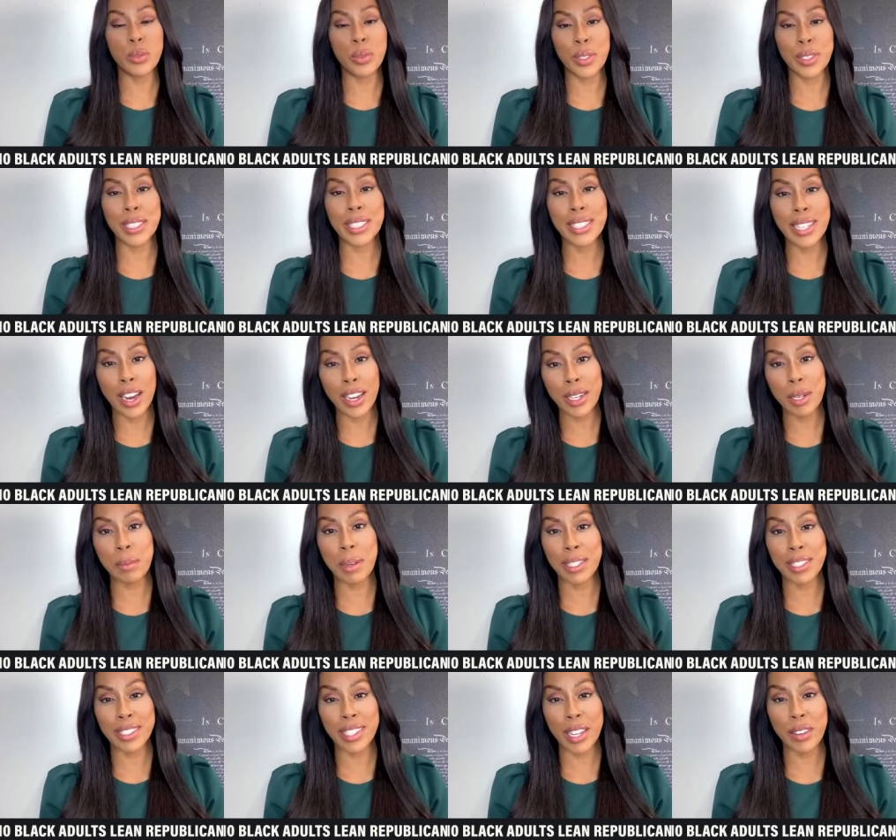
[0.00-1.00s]
She really talking
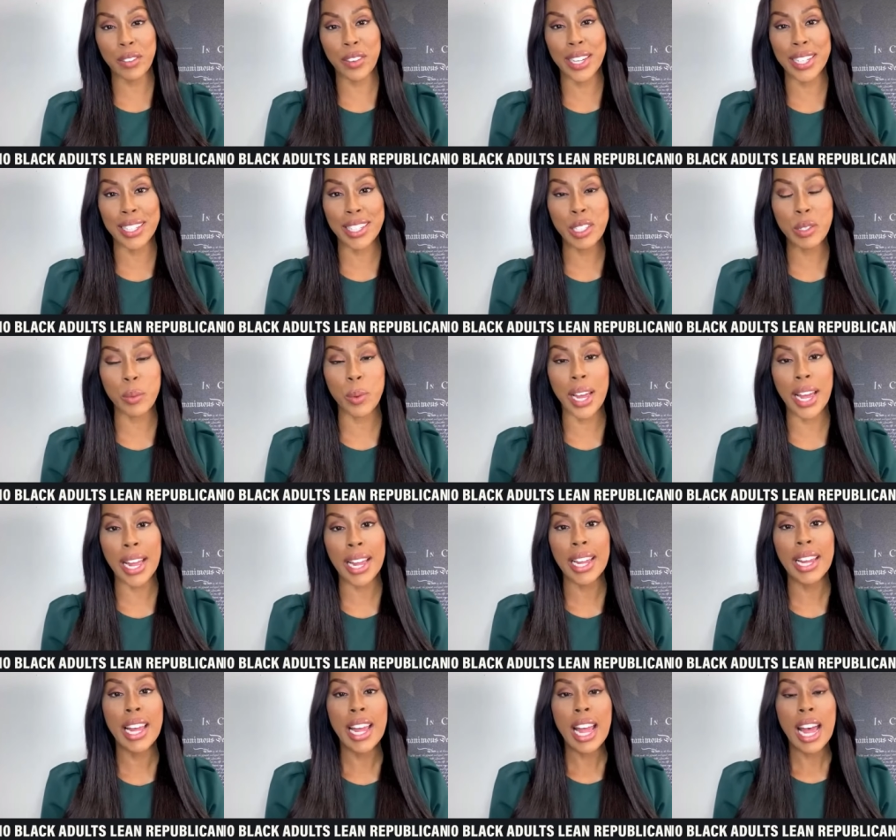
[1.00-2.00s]
about slavery in this
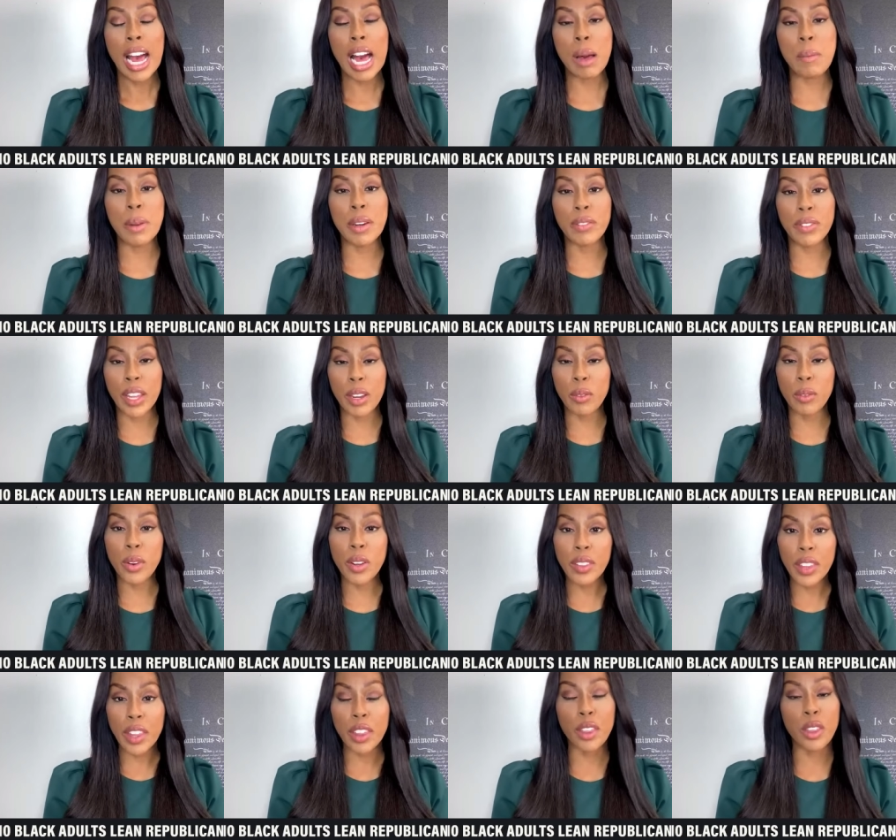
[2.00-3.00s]
way." Uh, but if they
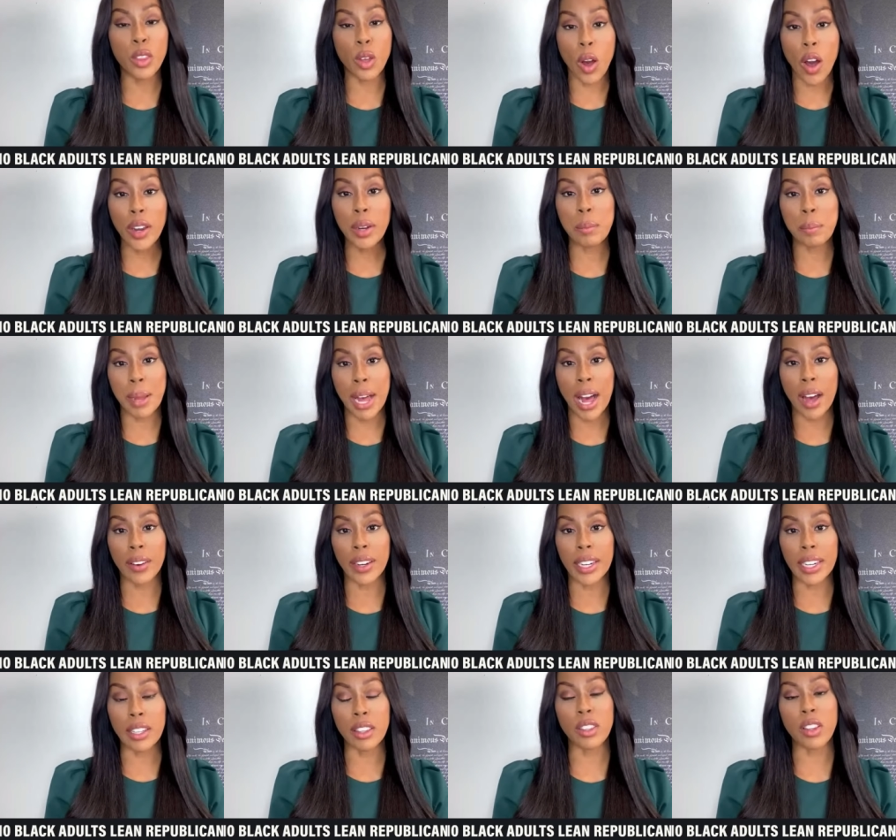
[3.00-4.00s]
really thought about
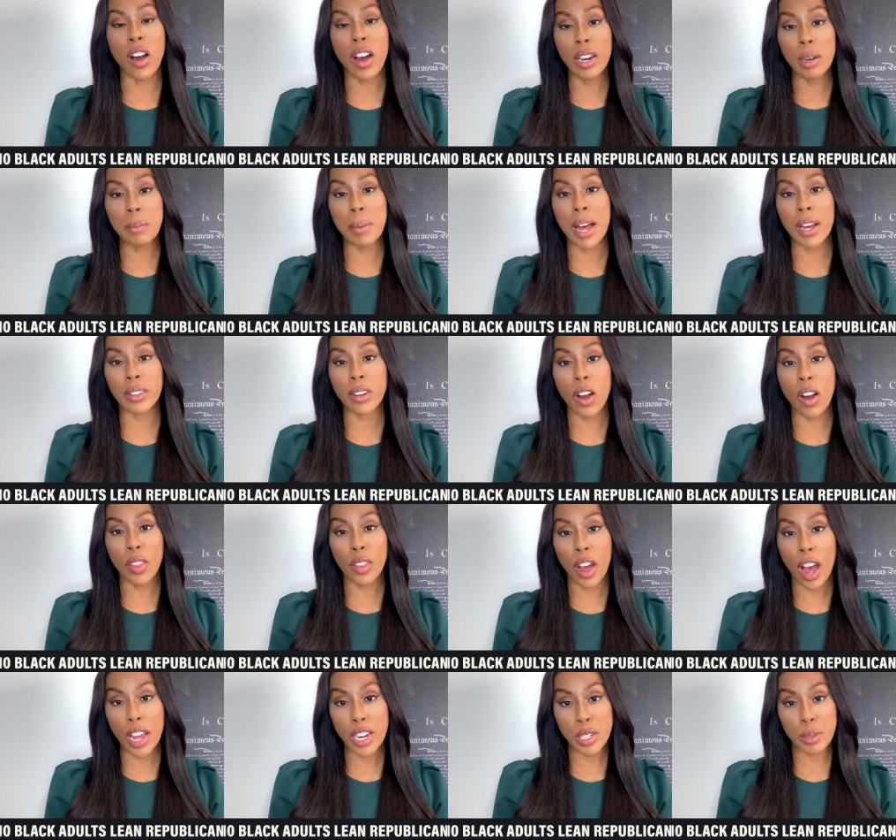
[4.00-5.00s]
it, thought about all
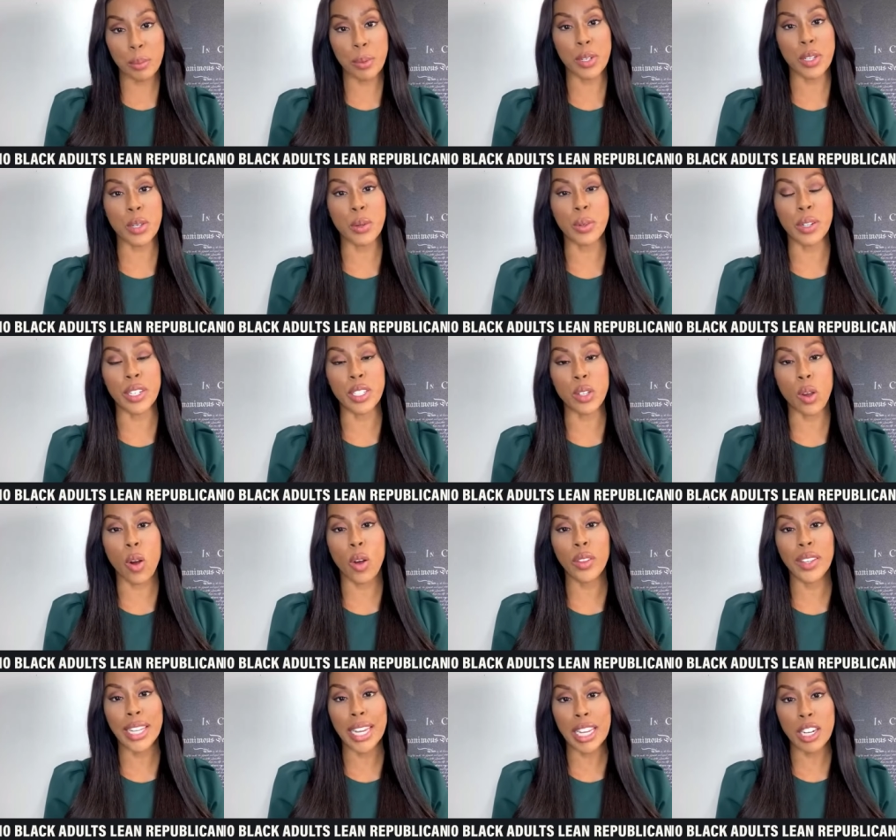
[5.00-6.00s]
the entrepreneurs,
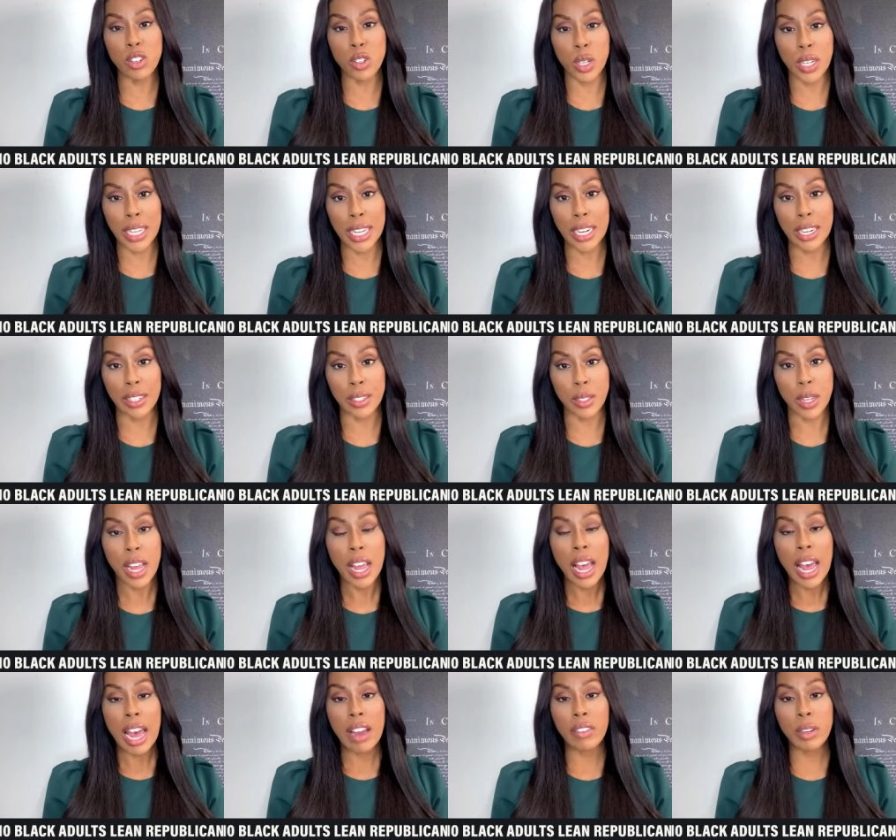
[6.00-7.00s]
all the engineers,
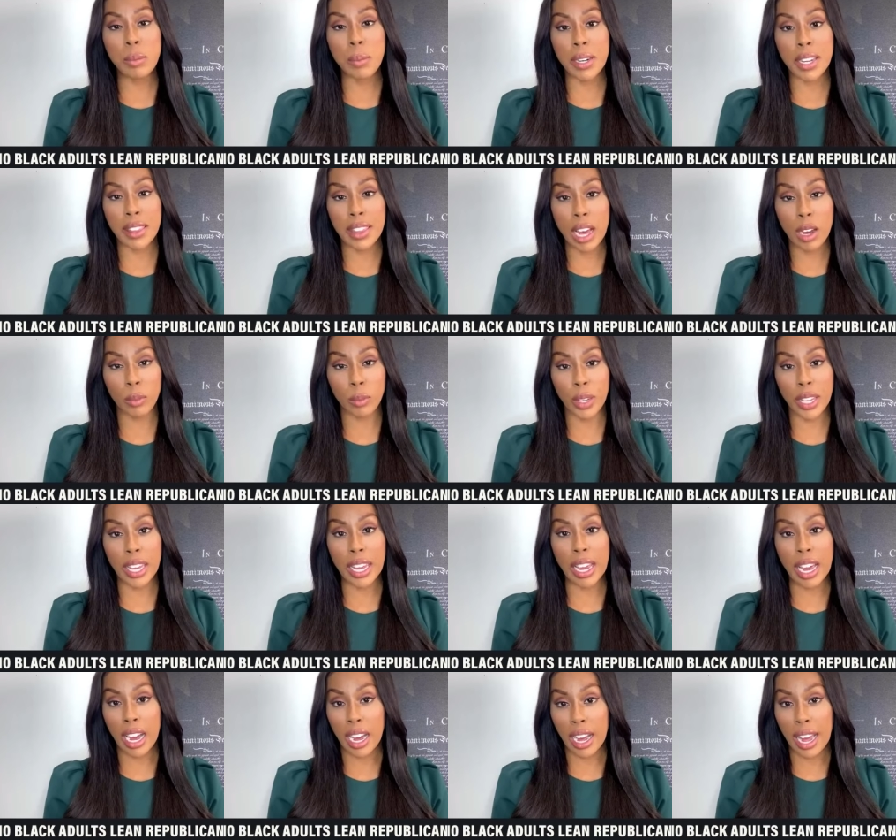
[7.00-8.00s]
everybody that
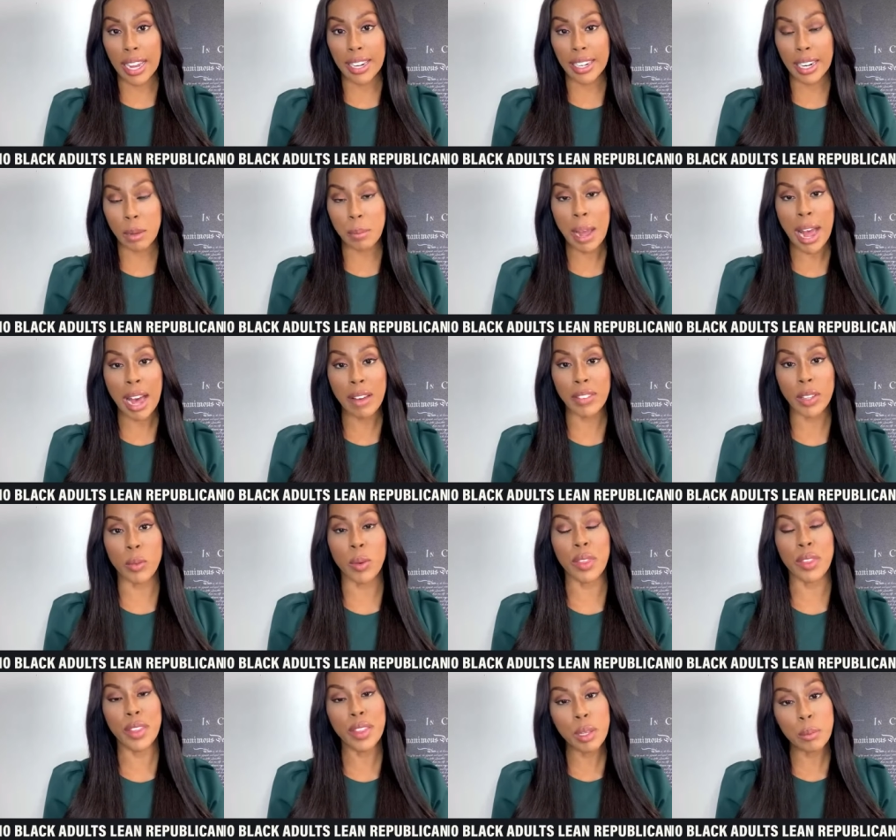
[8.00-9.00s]
we uh, ended up having
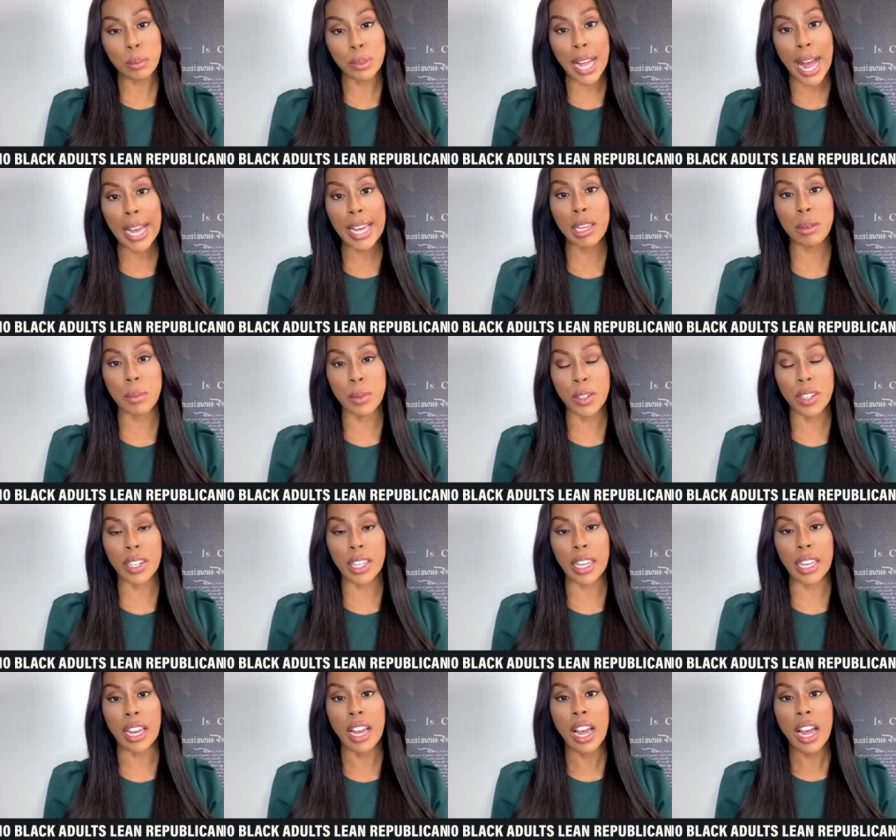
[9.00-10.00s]
within the black
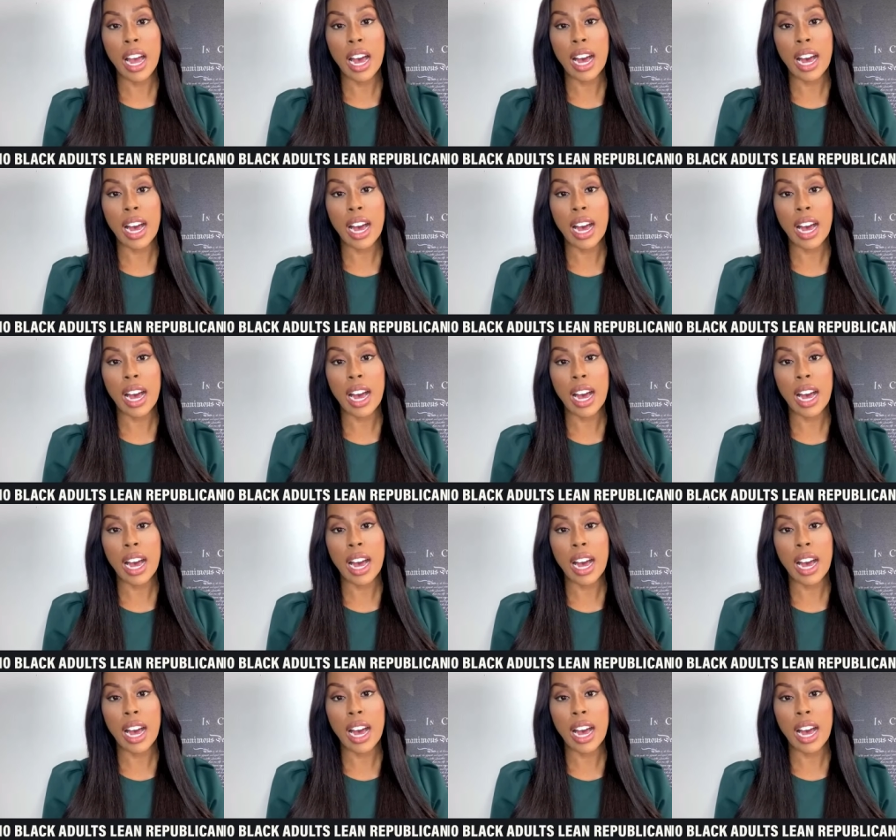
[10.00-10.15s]
community